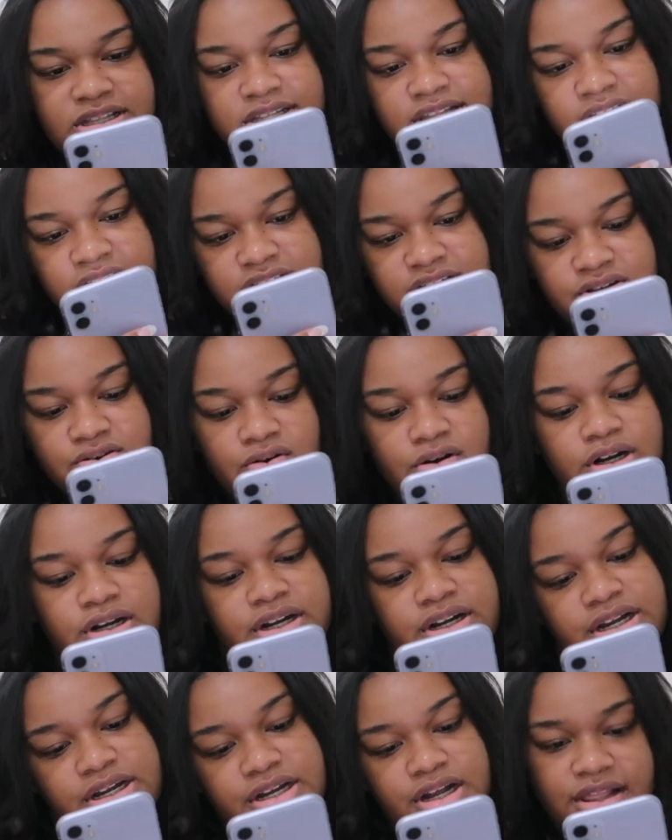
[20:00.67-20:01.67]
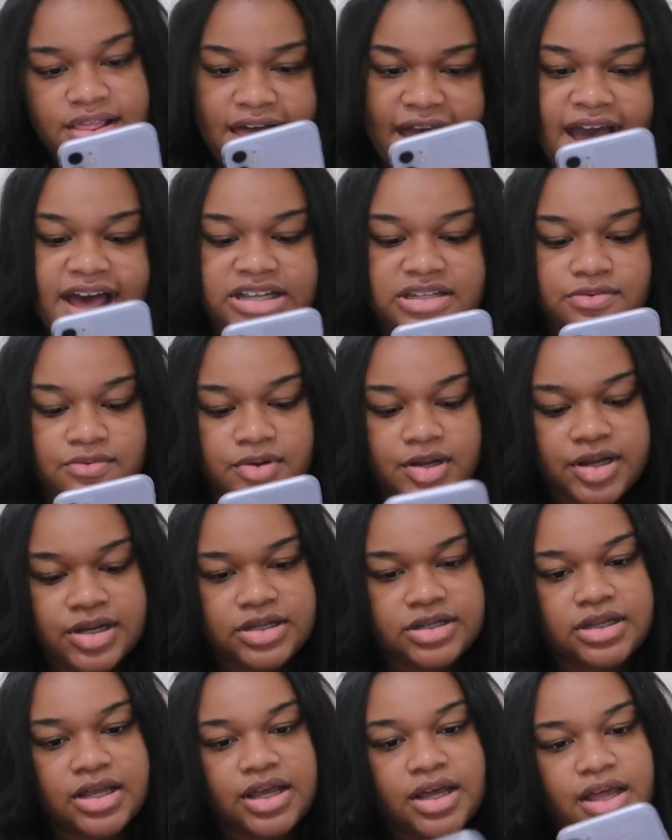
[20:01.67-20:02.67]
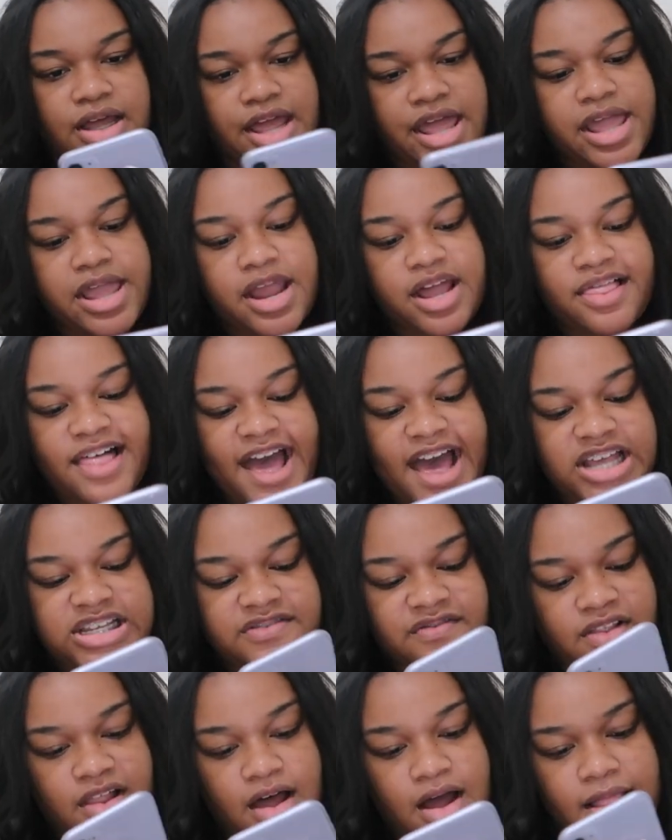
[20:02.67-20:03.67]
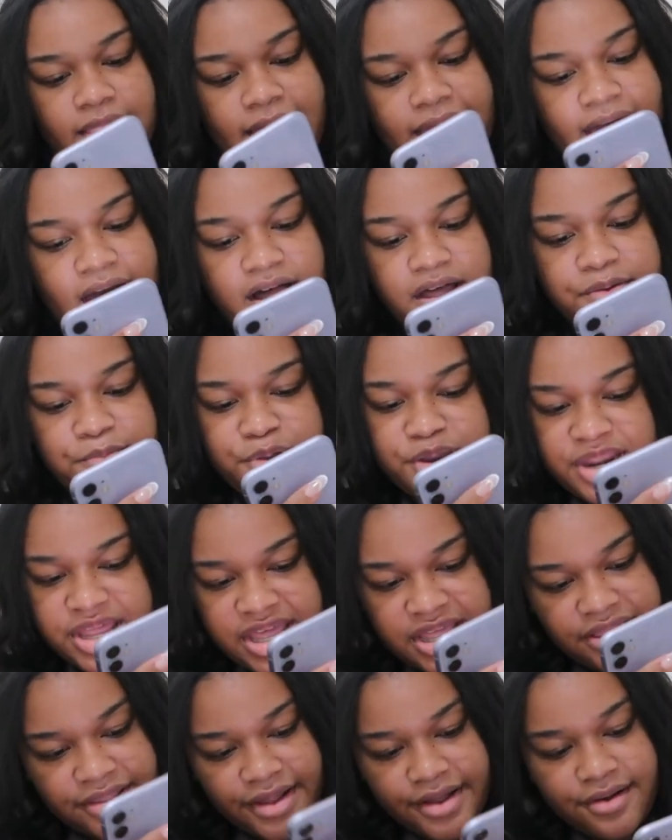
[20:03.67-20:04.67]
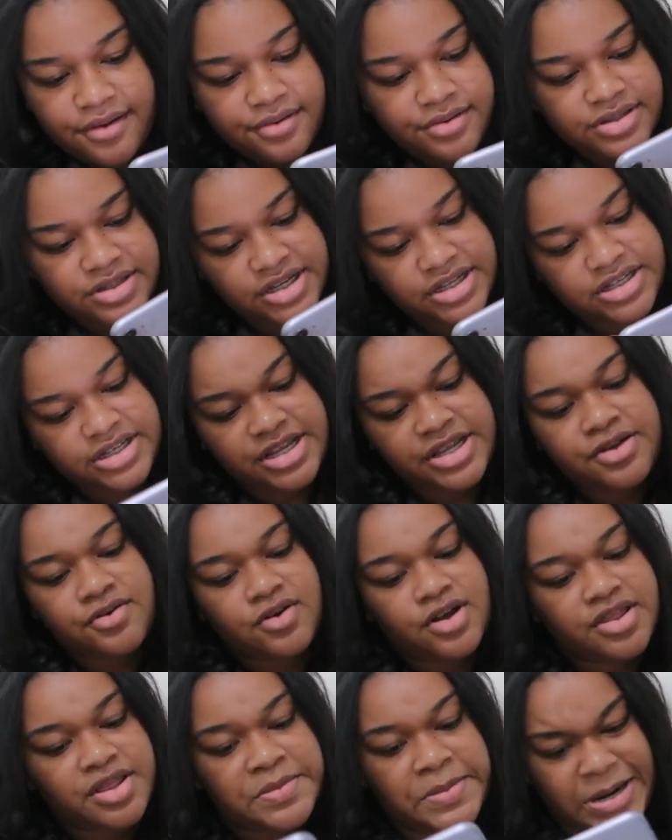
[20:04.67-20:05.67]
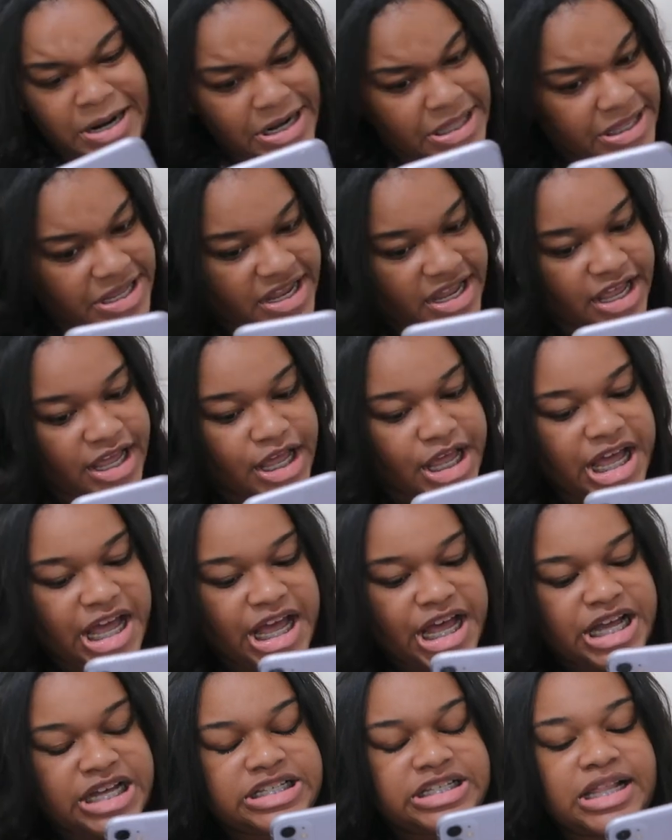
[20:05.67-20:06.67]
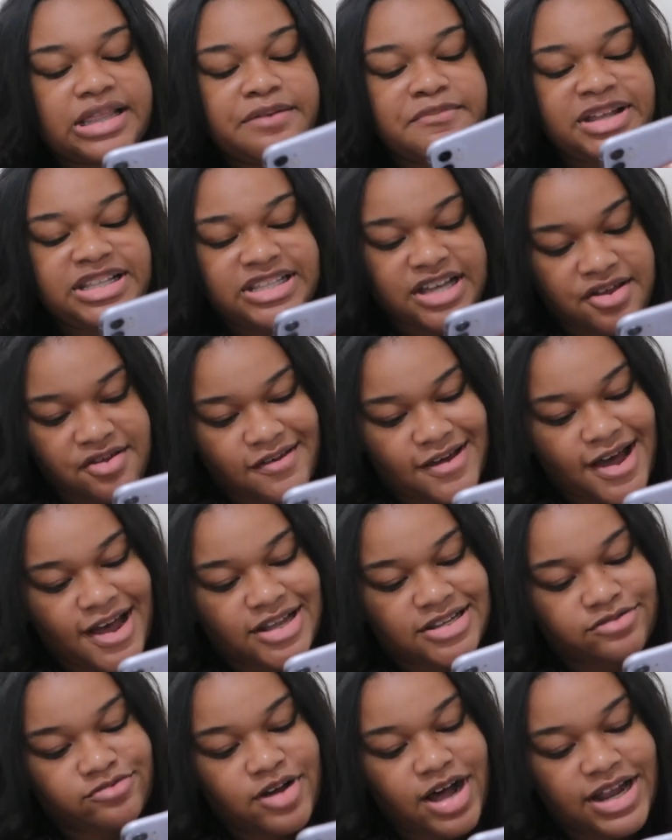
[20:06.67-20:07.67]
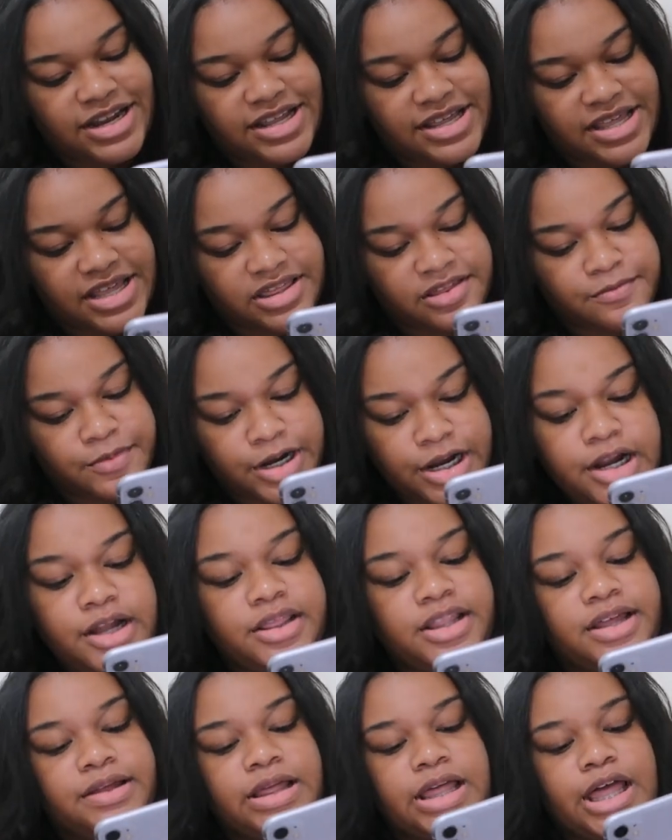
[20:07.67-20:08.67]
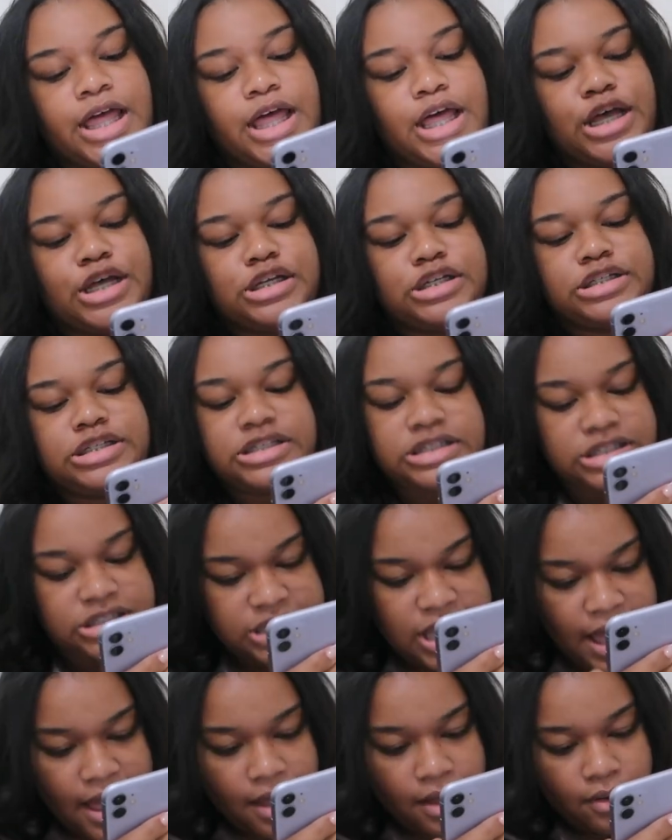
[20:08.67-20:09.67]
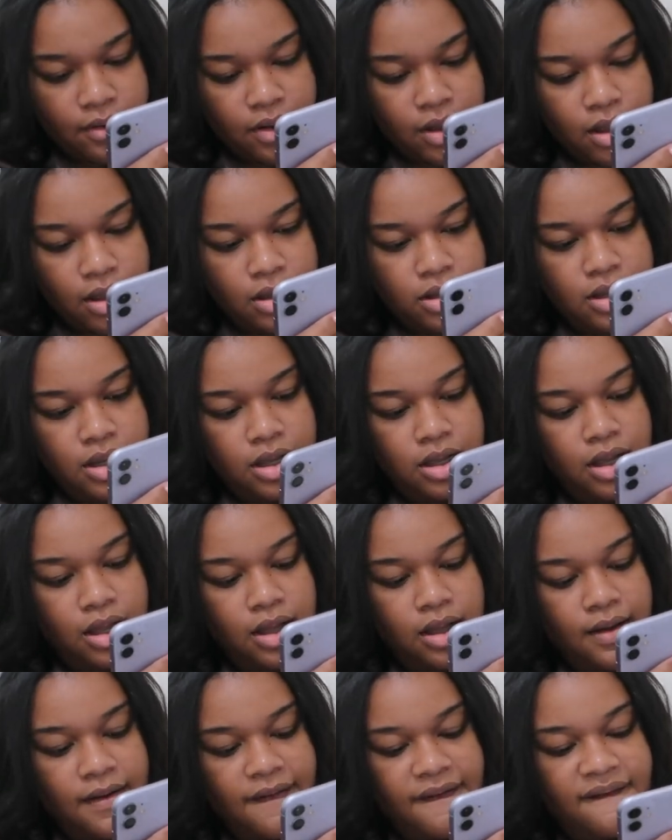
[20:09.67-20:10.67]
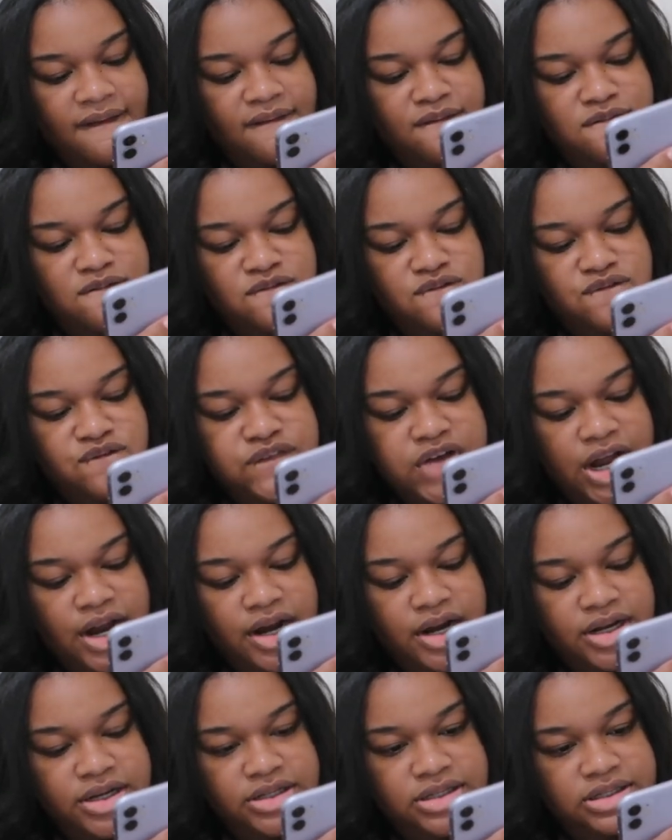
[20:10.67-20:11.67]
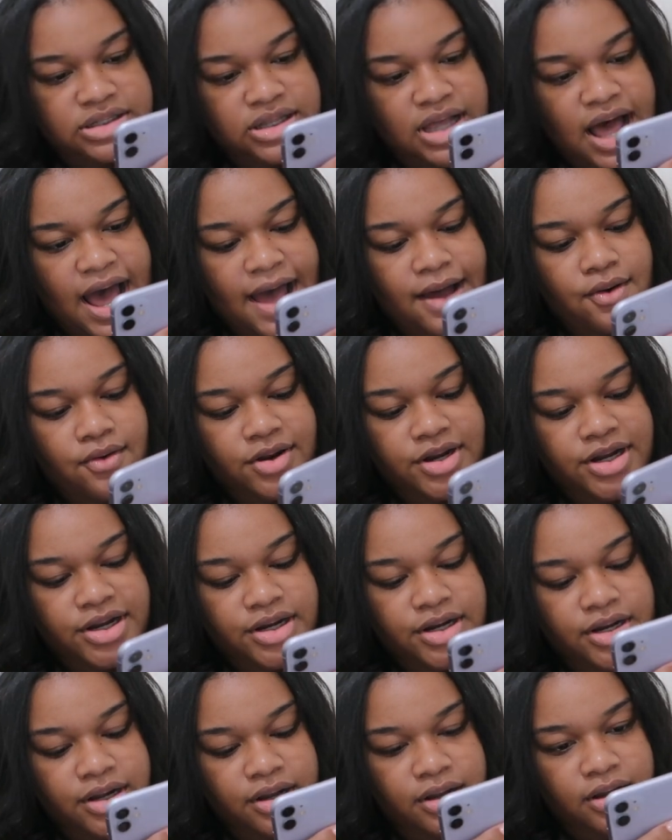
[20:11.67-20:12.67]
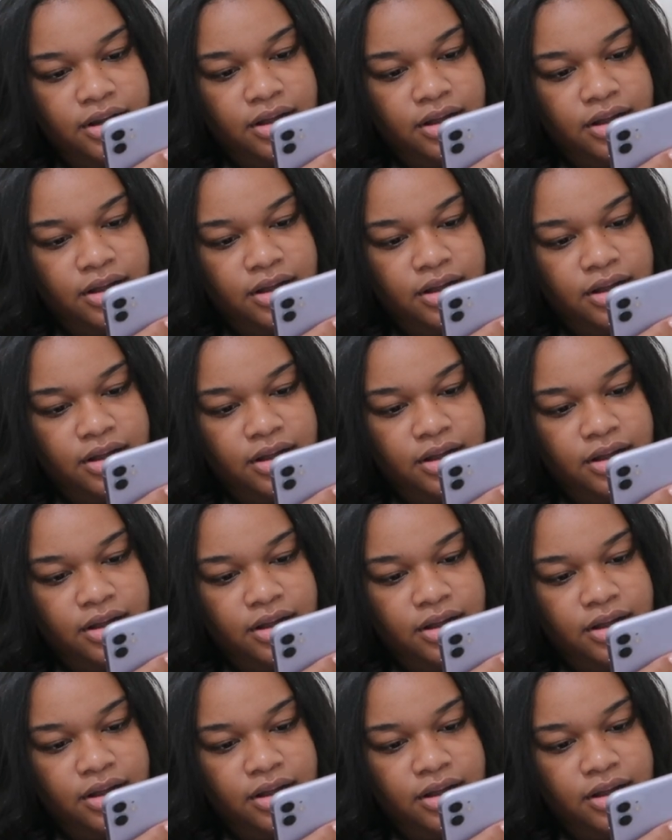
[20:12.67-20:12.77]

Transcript: the dunks you ordered in your last one, in your last vlog? Like, how come you didn't get those? Because you wore them early. So let me tell you guys why I didn't get them early. So, first, I ordered,